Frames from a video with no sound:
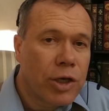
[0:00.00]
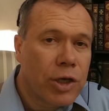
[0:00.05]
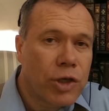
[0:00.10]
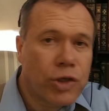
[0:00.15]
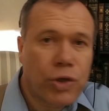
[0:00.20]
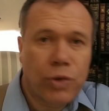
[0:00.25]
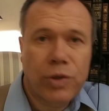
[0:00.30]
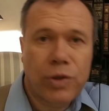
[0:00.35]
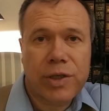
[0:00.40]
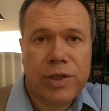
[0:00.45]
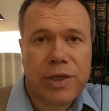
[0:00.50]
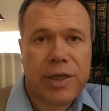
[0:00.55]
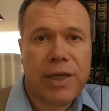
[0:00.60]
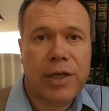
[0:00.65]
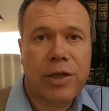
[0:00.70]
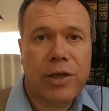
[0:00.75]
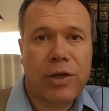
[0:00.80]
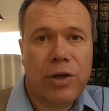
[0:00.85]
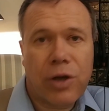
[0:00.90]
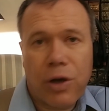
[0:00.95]
students
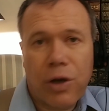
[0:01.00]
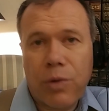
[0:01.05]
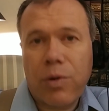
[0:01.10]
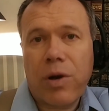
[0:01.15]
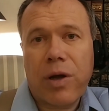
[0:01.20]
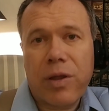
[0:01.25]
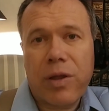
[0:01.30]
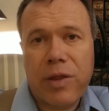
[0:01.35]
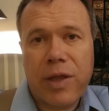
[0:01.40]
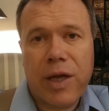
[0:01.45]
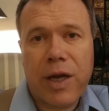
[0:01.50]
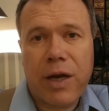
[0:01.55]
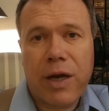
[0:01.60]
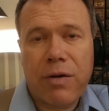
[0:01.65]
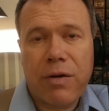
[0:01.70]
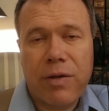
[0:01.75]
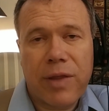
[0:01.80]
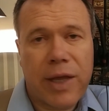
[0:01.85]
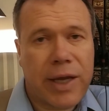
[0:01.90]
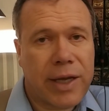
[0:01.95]
can go on
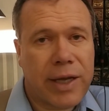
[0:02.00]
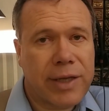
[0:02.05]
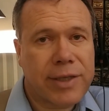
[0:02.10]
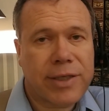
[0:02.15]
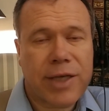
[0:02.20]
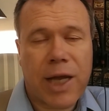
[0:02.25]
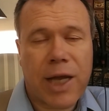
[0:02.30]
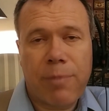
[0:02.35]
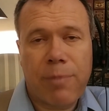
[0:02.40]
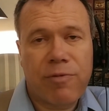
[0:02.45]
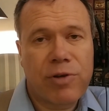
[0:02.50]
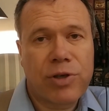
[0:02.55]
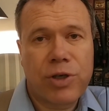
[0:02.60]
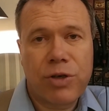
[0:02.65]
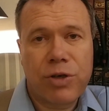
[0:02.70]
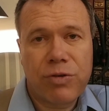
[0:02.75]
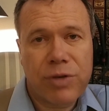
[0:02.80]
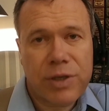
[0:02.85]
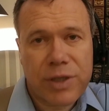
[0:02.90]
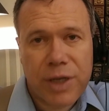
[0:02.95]
there and they can sign up for a
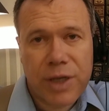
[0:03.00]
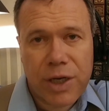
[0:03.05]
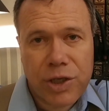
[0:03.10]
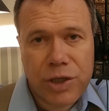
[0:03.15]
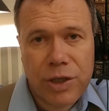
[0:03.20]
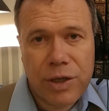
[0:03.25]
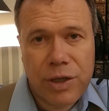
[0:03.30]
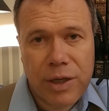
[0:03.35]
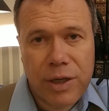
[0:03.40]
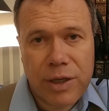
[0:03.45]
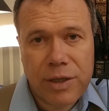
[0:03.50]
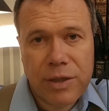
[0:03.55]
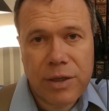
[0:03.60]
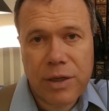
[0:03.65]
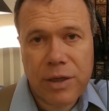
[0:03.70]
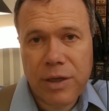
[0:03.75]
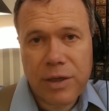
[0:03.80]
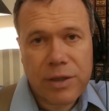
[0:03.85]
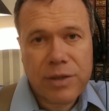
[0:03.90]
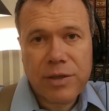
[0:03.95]
tutoring session.
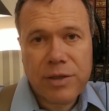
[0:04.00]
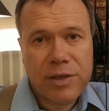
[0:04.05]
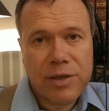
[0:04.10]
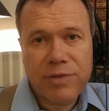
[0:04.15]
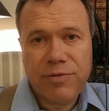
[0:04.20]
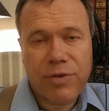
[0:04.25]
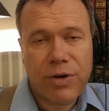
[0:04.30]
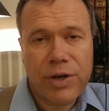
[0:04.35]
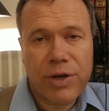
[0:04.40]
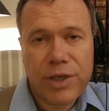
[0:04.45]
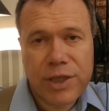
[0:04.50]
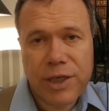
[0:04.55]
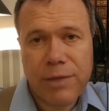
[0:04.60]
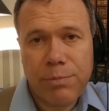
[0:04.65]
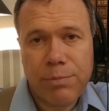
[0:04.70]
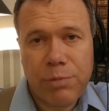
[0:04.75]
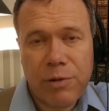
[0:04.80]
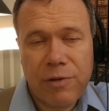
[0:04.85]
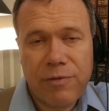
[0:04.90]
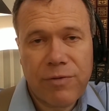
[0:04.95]
It's very
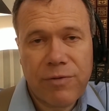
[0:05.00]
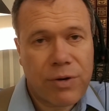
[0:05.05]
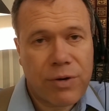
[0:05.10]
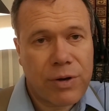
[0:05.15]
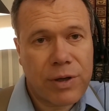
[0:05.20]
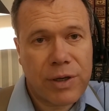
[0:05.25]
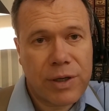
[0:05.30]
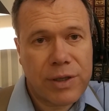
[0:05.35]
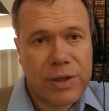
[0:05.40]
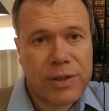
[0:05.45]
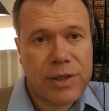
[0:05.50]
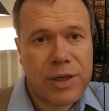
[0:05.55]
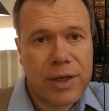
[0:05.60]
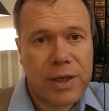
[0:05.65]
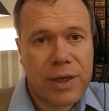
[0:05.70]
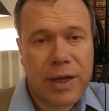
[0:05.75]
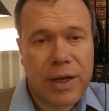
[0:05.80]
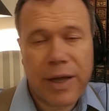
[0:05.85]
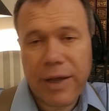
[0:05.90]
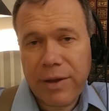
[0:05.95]
simple, very
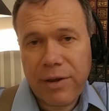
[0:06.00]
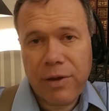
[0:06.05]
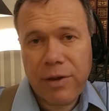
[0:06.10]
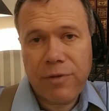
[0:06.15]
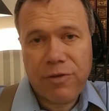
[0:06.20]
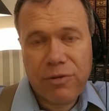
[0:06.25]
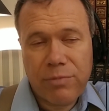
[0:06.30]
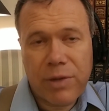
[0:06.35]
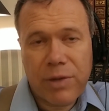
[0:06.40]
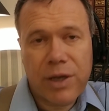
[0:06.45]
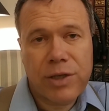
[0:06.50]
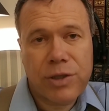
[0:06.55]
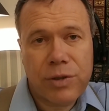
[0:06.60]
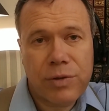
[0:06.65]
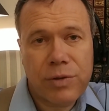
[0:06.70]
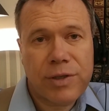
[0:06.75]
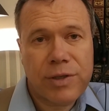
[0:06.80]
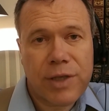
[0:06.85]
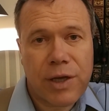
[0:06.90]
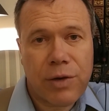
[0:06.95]
easy, and for many
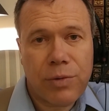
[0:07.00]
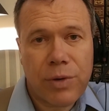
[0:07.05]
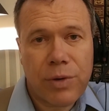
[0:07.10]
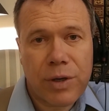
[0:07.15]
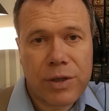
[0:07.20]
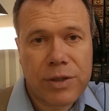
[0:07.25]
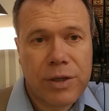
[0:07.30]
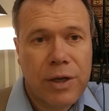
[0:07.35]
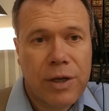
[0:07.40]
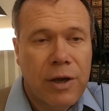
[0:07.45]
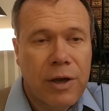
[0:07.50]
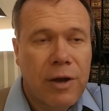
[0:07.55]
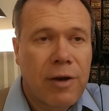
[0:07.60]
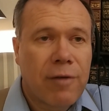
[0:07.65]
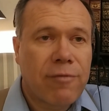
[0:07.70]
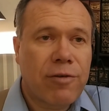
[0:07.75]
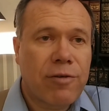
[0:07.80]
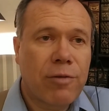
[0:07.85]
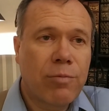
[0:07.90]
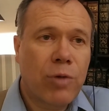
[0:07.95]
students that works.
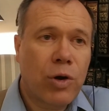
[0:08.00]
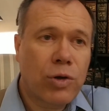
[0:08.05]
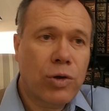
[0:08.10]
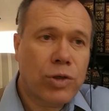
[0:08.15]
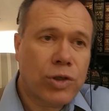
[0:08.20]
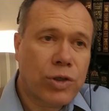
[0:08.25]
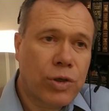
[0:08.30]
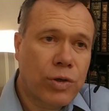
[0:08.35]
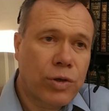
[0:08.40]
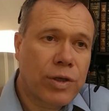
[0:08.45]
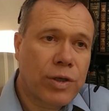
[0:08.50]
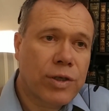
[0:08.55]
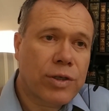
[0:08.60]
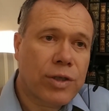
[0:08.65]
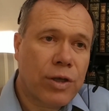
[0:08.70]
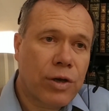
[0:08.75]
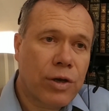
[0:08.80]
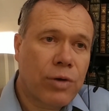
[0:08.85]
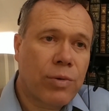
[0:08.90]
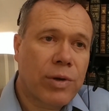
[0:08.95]
For most students,
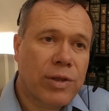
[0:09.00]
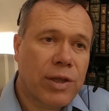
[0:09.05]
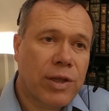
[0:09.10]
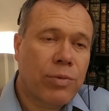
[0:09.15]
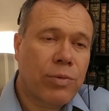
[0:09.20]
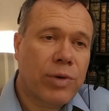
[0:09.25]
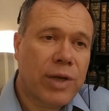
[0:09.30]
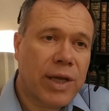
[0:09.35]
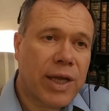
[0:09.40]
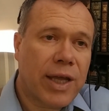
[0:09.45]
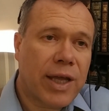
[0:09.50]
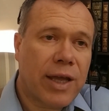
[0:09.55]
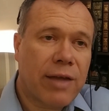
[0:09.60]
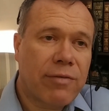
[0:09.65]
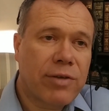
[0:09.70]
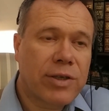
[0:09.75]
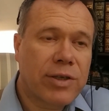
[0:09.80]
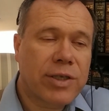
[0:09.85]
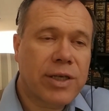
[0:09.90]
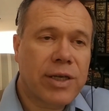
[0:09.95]
though, what they want to
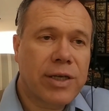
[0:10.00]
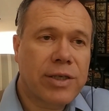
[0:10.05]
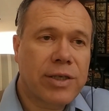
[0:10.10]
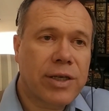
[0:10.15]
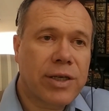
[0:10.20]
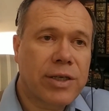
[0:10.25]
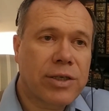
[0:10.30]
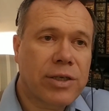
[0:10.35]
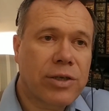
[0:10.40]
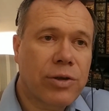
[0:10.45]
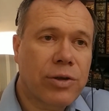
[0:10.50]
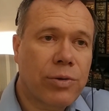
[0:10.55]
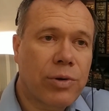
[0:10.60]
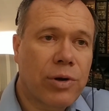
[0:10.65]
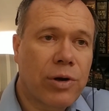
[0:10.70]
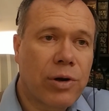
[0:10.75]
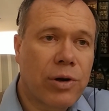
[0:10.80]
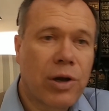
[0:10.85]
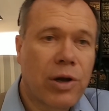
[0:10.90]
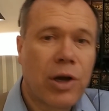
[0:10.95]
have is
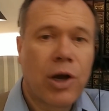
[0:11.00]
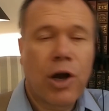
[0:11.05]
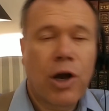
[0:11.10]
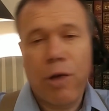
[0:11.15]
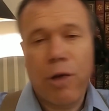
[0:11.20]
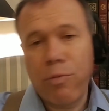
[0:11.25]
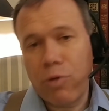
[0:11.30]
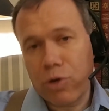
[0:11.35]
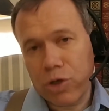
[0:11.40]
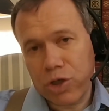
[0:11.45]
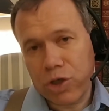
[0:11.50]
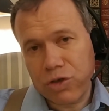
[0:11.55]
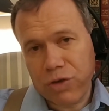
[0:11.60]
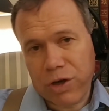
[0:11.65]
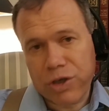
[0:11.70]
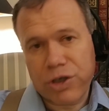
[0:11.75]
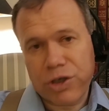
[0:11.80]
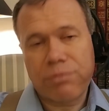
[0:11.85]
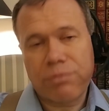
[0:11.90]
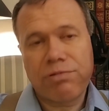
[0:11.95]
a more
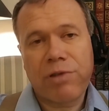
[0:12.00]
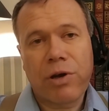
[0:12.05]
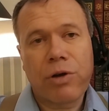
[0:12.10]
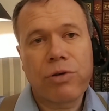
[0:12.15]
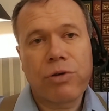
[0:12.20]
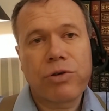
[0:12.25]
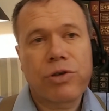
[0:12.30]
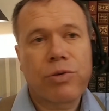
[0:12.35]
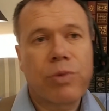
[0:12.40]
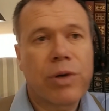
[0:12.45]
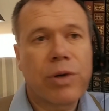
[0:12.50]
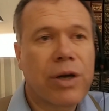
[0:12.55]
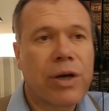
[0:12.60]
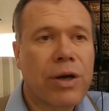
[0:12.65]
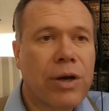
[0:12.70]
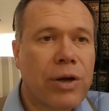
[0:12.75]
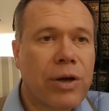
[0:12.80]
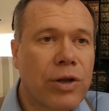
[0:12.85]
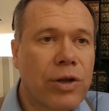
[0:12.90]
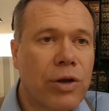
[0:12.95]
structured approach
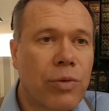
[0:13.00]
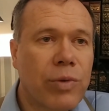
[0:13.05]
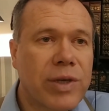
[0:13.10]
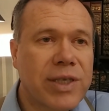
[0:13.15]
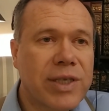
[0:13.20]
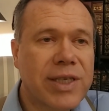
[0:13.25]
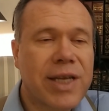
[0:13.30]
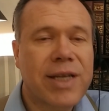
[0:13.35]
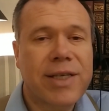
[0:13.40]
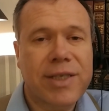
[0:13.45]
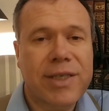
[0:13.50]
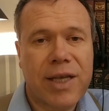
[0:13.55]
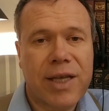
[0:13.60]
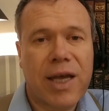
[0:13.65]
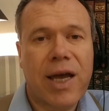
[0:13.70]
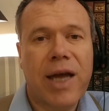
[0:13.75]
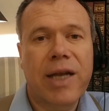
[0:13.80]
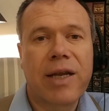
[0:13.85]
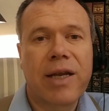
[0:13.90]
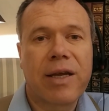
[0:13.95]
where we set
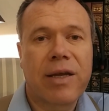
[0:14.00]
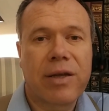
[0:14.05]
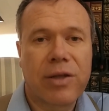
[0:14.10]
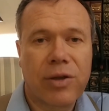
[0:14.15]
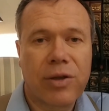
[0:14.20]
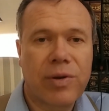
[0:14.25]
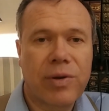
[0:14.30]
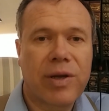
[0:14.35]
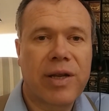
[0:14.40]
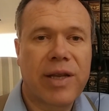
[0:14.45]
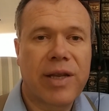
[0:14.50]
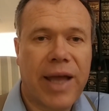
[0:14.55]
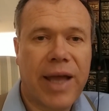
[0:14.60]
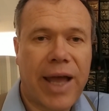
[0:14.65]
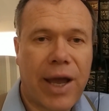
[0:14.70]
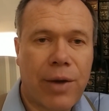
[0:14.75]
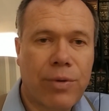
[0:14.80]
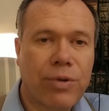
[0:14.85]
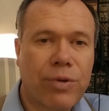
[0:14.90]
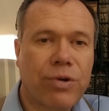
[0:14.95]
aside an
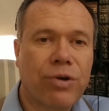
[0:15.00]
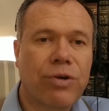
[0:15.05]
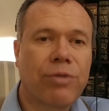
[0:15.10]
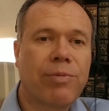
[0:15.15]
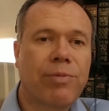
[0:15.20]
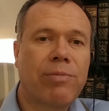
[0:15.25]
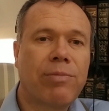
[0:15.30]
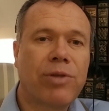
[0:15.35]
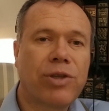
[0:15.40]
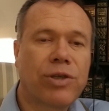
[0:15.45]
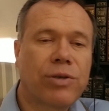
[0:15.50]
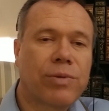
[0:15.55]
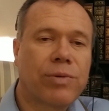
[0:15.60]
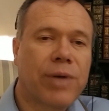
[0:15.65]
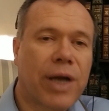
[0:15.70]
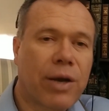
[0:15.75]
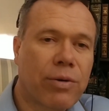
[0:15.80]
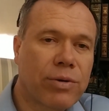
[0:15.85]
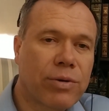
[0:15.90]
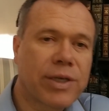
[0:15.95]
hour or maybe 2
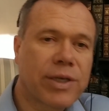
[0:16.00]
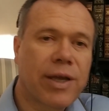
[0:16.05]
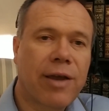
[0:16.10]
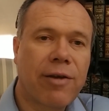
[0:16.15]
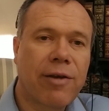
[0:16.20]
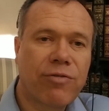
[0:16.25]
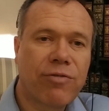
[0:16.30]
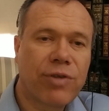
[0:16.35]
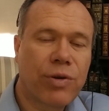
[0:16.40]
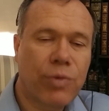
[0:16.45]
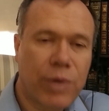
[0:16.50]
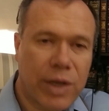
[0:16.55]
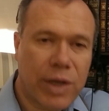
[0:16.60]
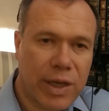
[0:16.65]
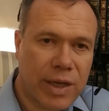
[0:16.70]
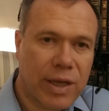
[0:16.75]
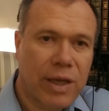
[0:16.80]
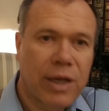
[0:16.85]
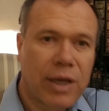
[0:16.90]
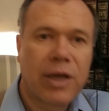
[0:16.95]
hours every
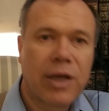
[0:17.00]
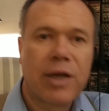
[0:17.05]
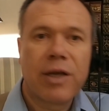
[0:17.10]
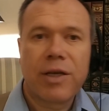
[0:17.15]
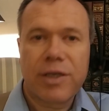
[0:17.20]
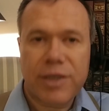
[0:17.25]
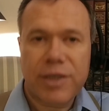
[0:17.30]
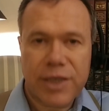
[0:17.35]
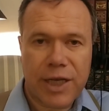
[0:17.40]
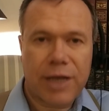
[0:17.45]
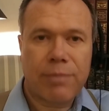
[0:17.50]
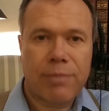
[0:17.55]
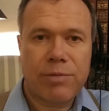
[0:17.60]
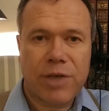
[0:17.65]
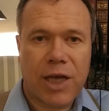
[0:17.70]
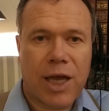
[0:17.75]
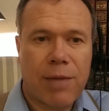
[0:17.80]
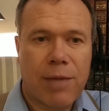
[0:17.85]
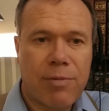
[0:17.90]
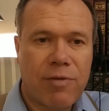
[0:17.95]
week, same
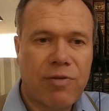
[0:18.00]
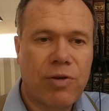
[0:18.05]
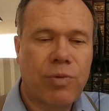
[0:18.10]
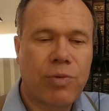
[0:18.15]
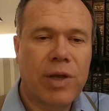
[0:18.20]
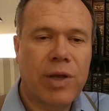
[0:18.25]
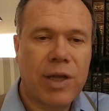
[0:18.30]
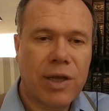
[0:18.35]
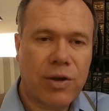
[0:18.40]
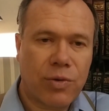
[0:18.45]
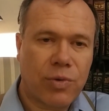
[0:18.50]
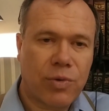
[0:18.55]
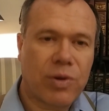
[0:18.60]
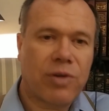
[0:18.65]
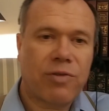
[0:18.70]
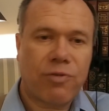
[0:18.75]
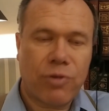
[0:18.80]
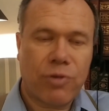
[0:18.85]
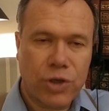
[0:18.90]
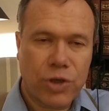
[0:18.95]
time every week
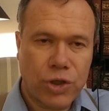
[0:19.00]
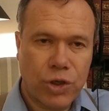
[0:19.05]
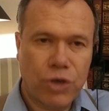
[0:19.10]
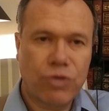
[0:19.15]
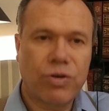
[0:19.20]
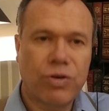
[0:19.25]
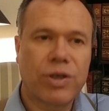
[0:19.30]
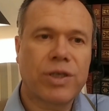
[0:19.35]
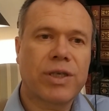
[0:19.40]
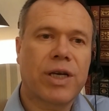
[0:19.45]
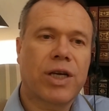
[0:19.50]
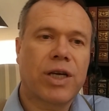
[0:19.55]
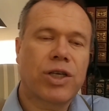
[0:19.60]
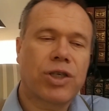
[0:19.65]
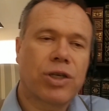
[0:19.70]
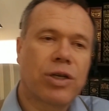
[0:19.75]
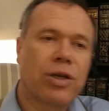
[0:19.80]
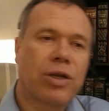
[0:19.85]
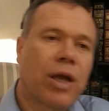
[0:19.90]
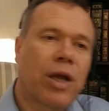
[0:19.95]
for a tutoring
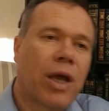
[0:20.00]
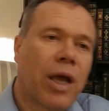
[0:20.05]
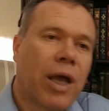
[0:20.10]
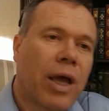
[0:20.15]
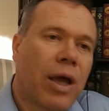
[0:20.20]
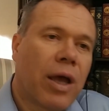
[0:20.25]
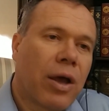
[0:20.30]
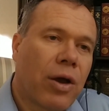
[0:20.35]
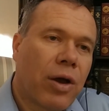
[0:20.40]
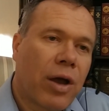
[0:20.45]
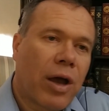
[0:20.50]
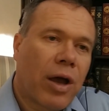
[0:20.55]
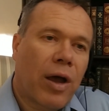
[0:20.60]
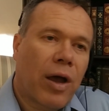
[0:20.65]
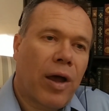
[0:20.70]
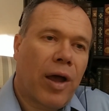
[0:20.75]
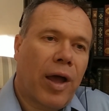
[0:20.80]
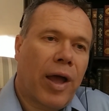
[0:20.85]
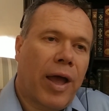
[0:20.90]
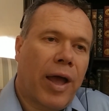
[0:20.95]
session.
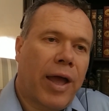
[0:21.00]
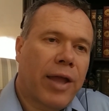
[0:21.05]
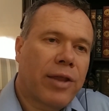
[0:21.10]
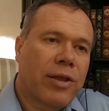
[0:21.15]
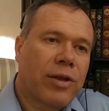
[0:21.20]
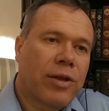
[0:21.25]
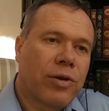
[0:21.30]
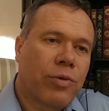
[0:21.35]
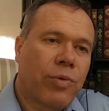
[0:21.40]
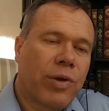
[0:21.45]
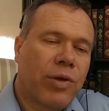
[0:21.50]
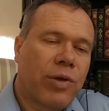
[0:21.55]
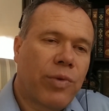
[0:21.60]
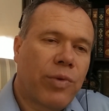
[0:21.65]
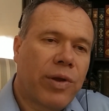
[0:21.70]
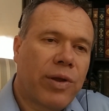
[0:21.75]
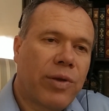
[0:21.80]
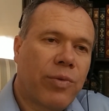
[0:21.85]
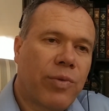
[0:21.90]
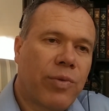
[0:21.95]
And
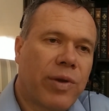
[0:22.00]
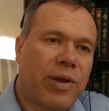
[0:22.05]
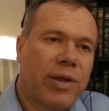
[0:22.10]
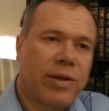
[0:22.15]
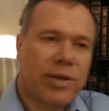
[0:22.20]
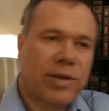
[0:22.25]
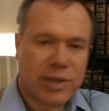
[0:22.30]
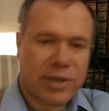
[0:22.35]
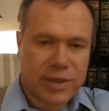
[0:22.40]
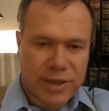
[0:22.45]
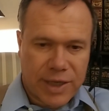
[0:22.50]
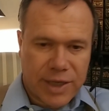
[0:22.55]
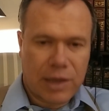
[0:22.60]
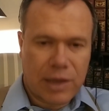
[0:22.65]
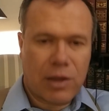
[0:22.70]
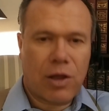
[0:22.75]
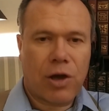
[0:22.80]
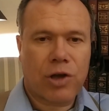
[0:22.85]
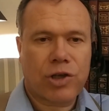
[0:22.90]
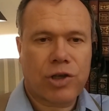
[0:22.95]
we set
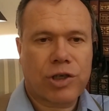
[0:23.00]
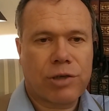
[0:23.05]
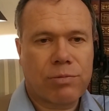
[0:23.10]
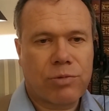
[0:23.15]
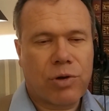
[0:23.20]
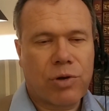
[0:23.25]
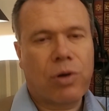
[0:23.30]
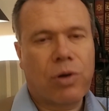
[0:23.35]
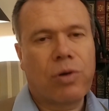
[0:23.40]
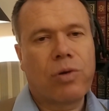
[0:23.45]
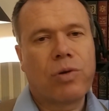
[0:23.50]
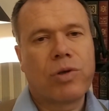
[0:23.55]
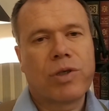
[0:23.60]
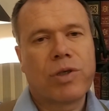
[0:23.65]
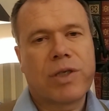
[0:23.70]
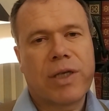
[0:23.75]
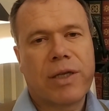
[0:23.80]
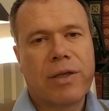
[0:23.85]
long-term goals